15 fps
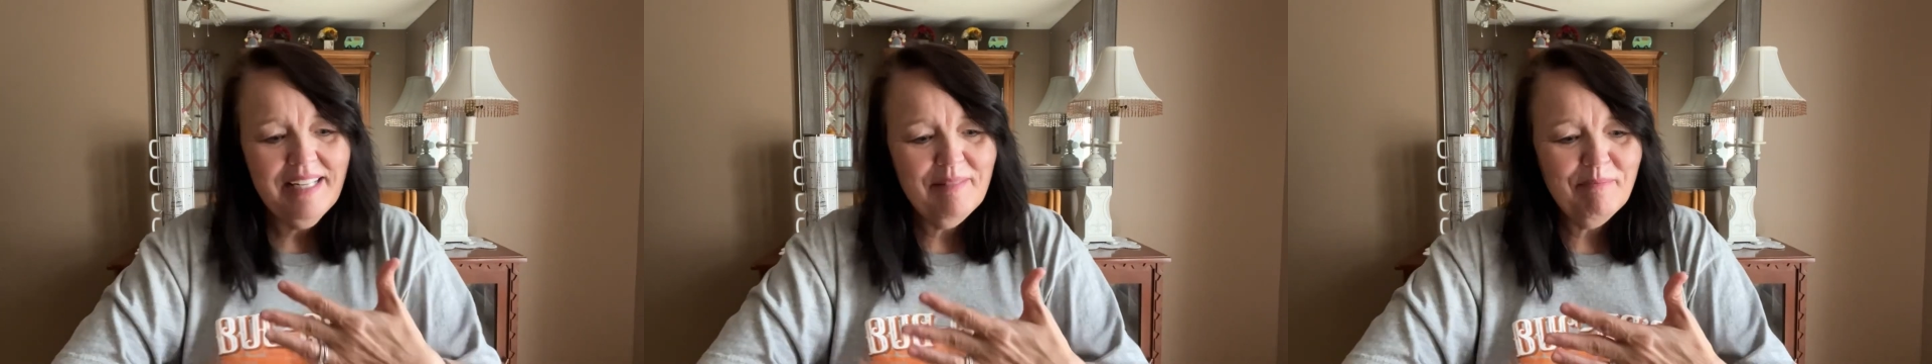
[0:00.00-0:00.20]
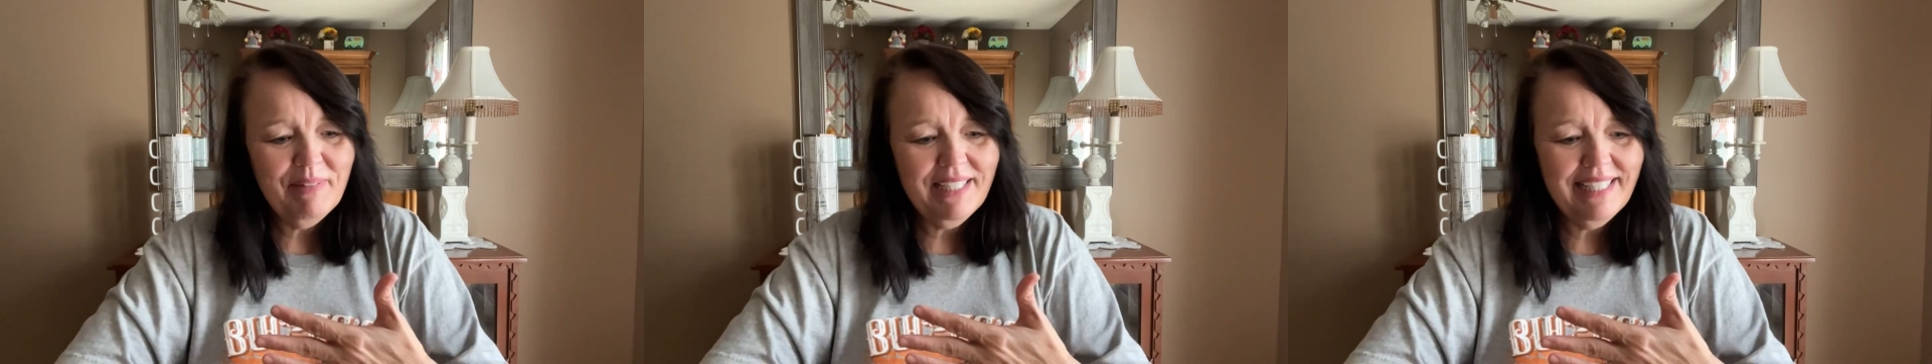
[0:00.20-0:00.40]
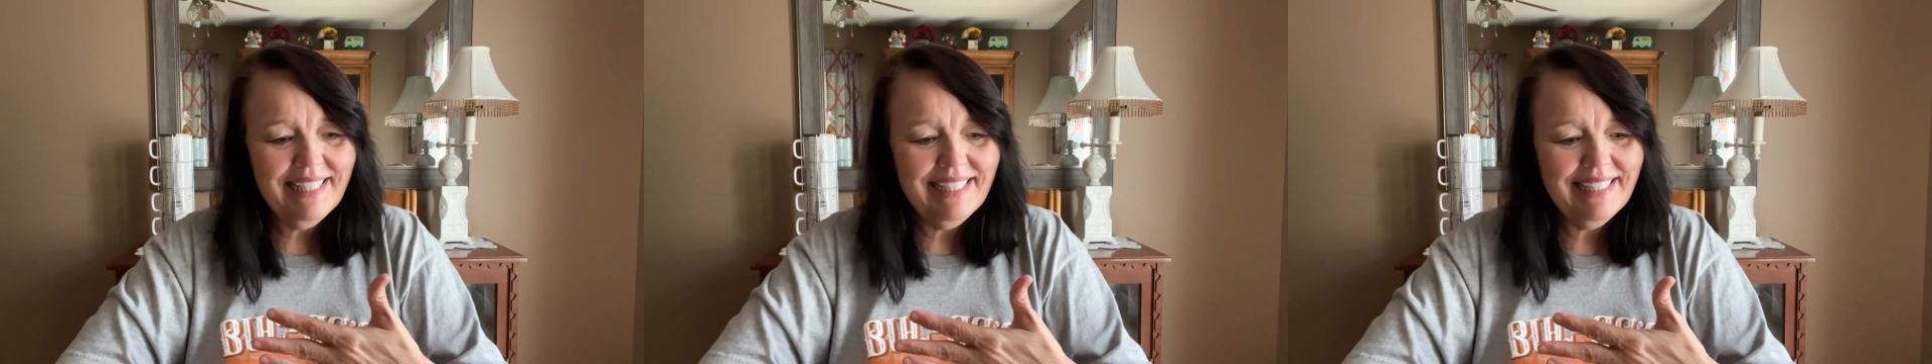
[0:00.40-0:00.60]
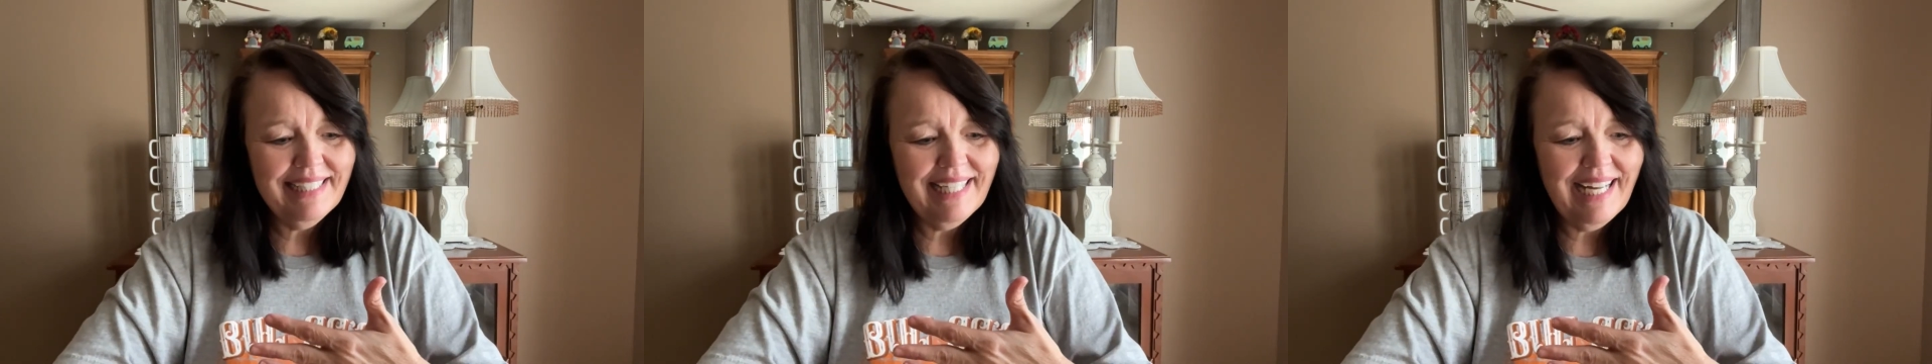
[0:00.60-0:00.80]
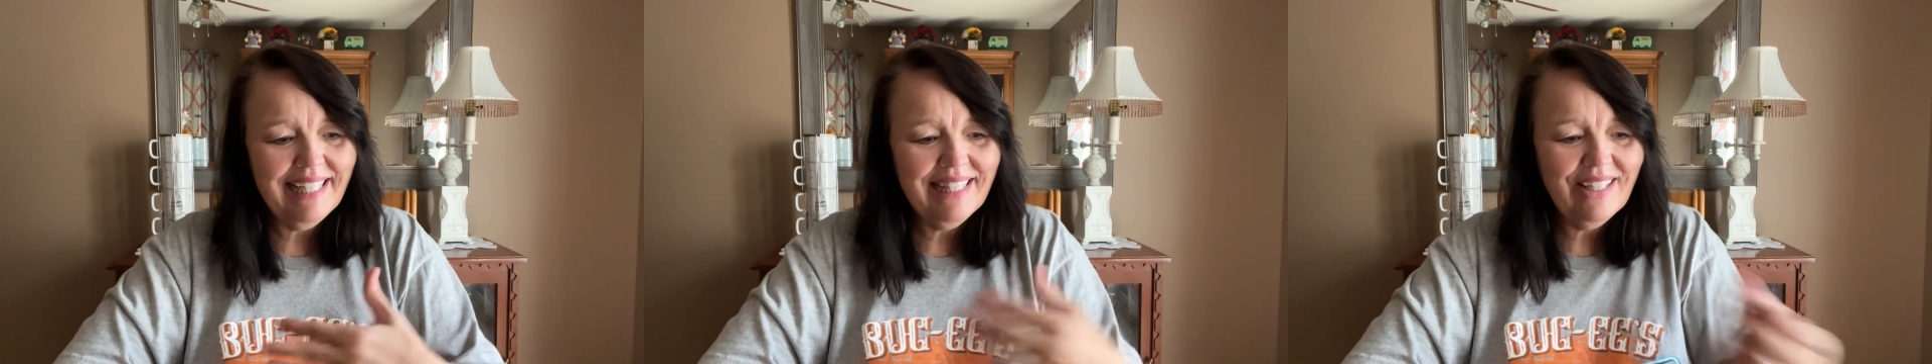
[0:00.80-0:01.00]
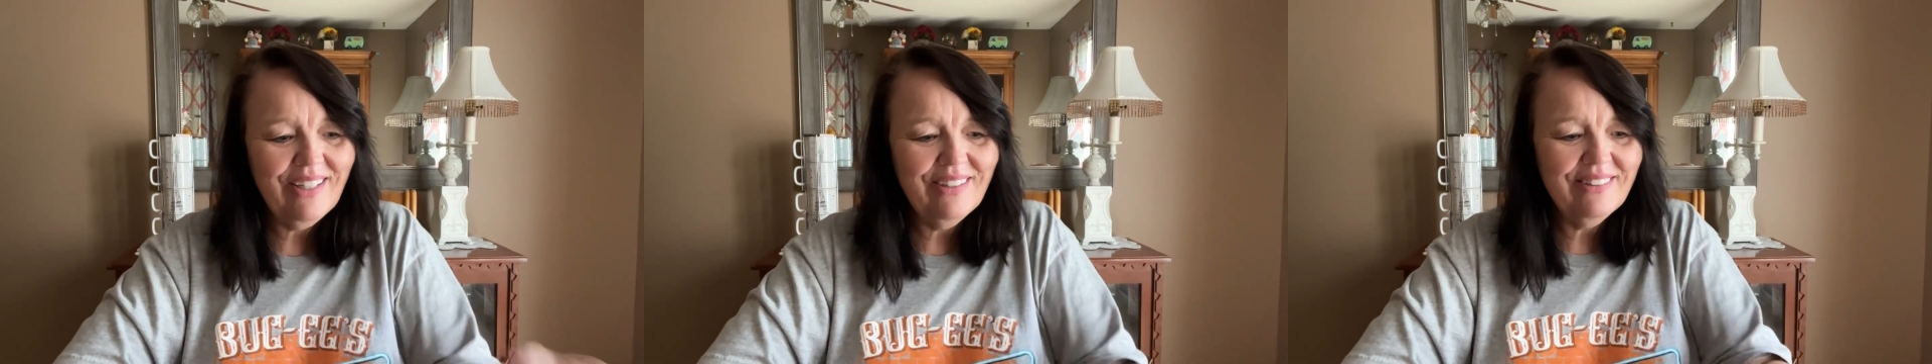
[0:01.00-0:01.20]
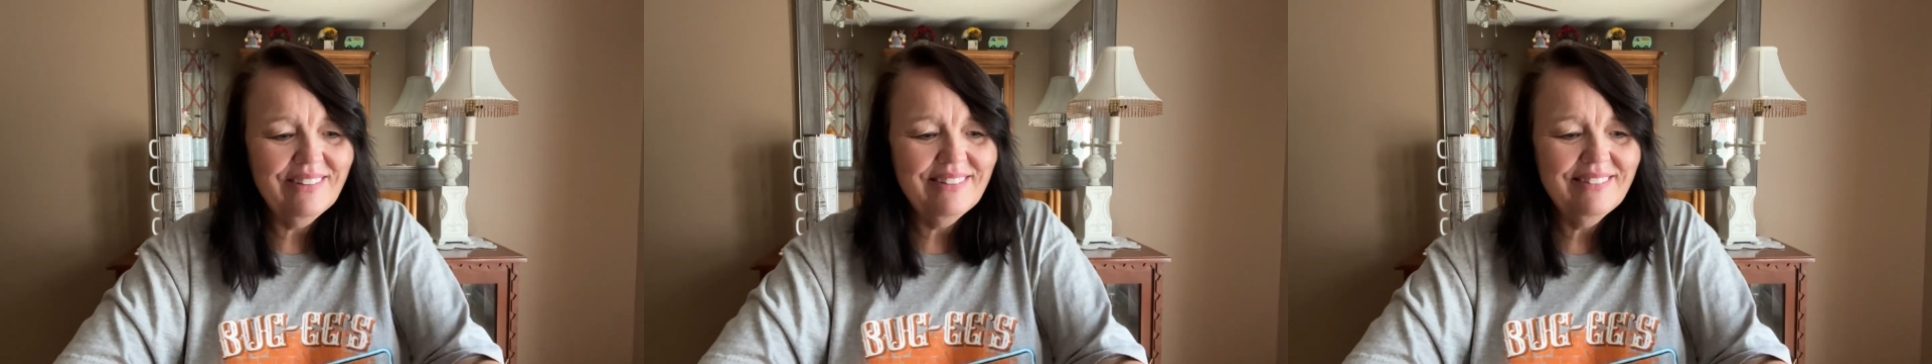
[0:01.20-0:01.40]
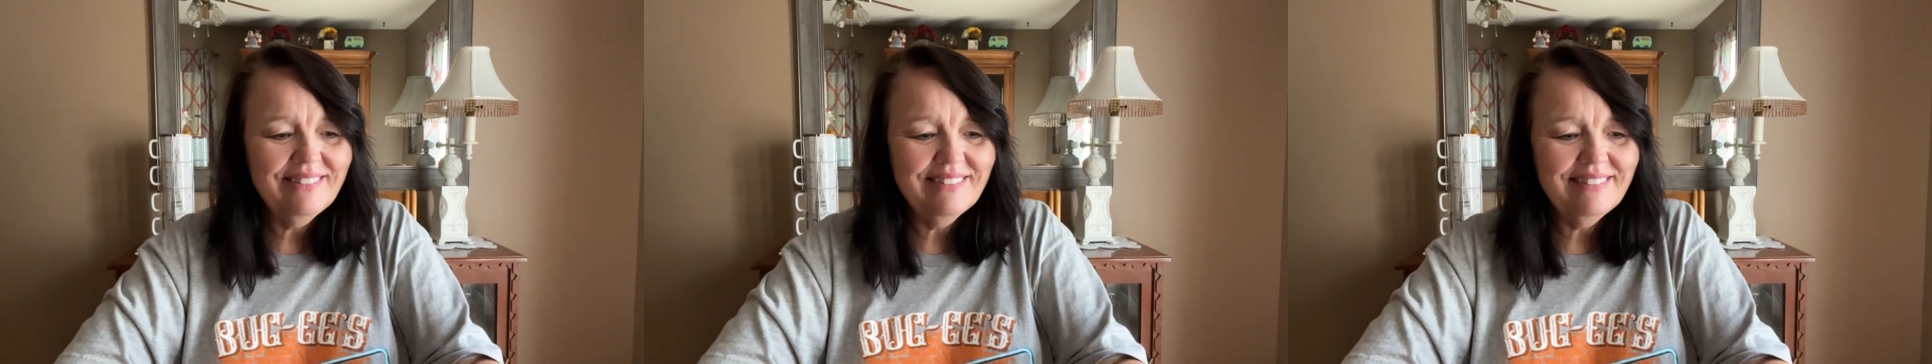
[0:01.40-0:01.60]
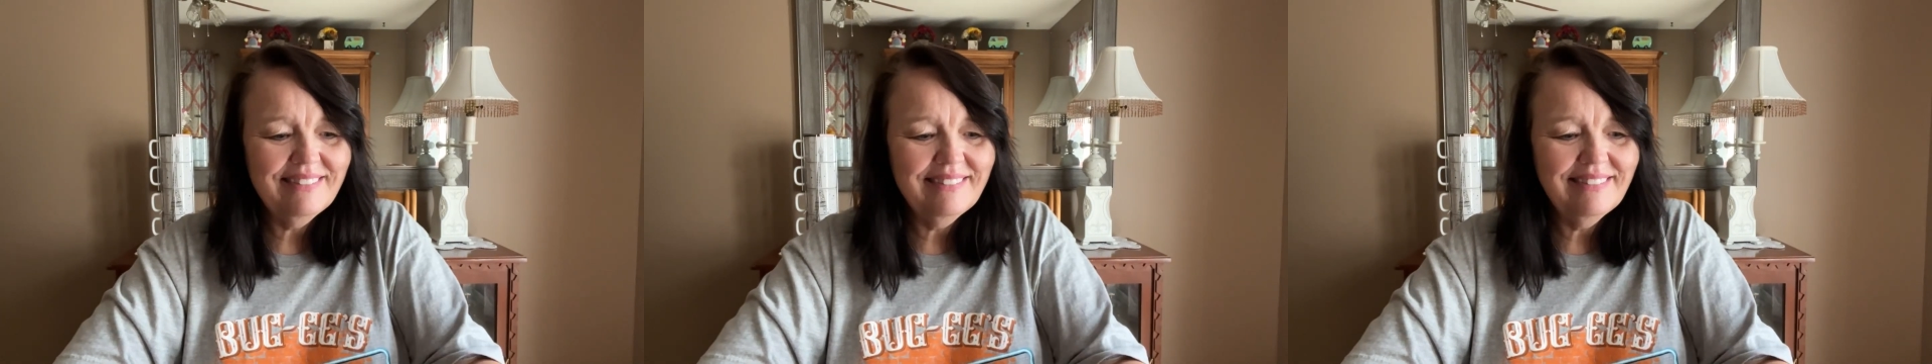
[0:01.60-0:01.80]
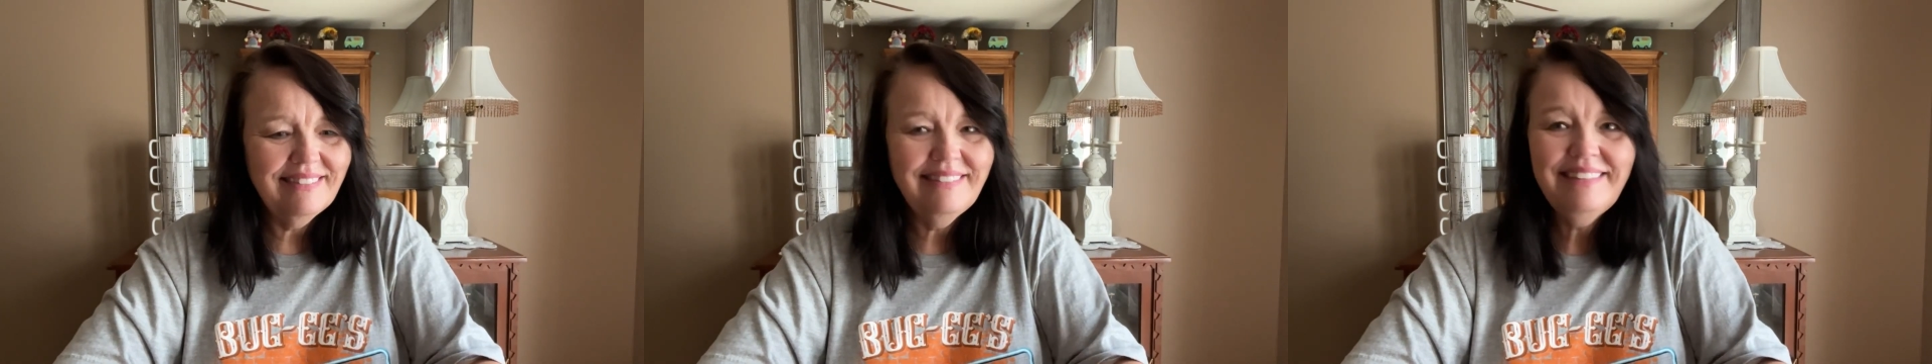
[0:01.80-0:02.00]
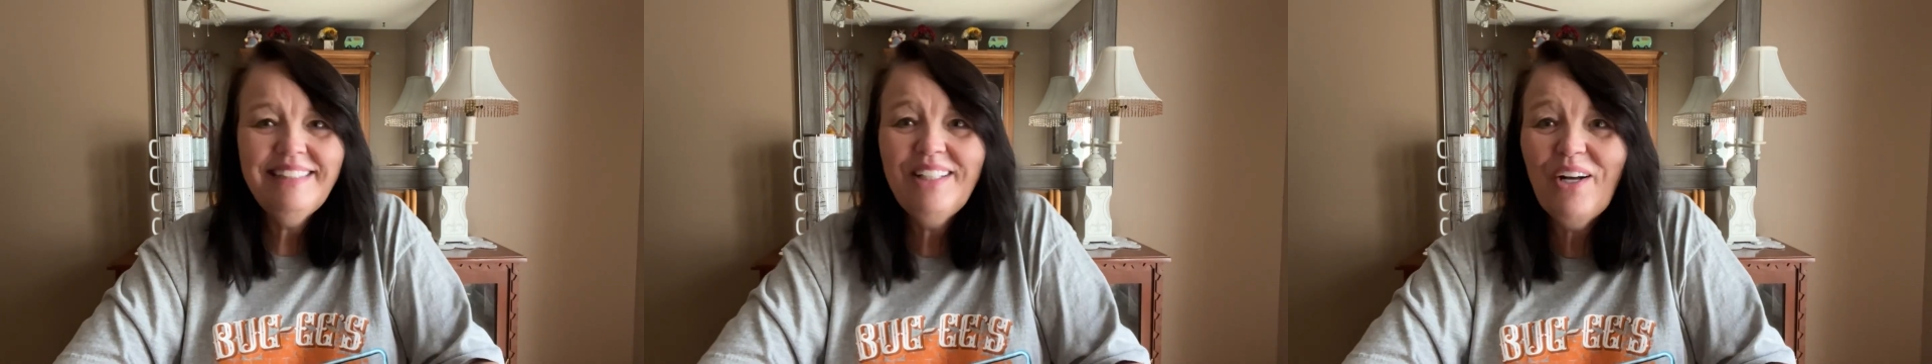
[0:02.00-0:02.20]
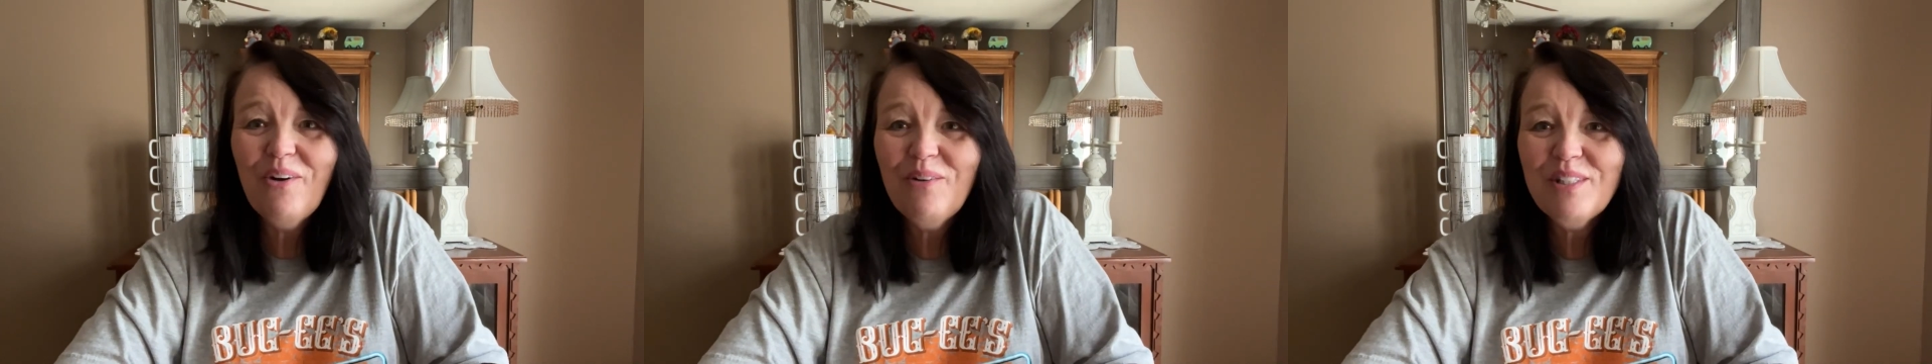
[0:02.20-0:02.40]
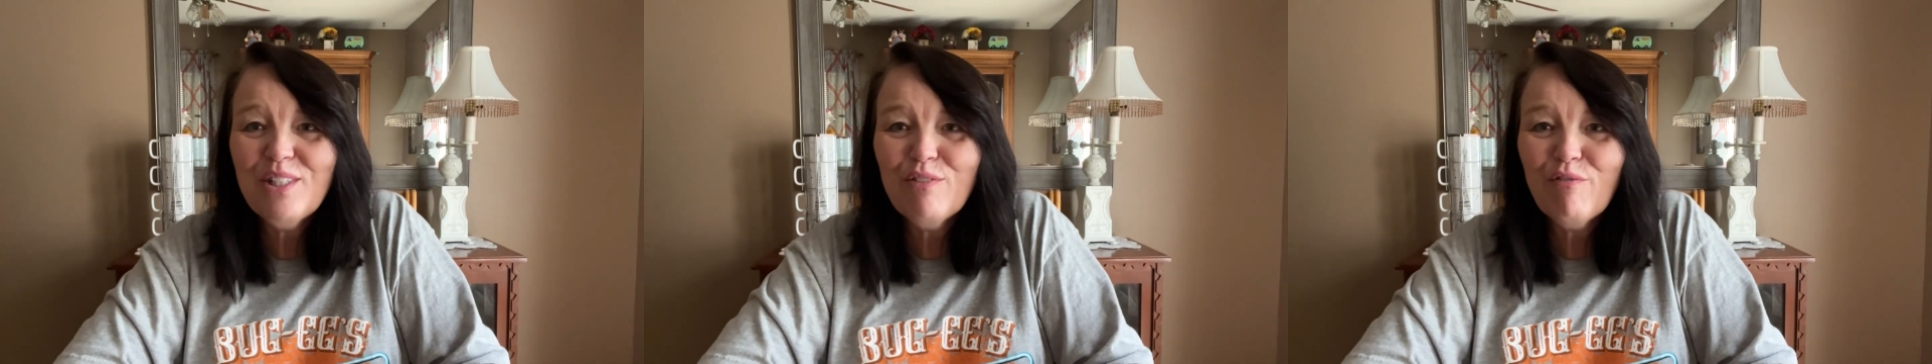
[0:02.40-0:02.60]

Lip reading: but I thought, you know,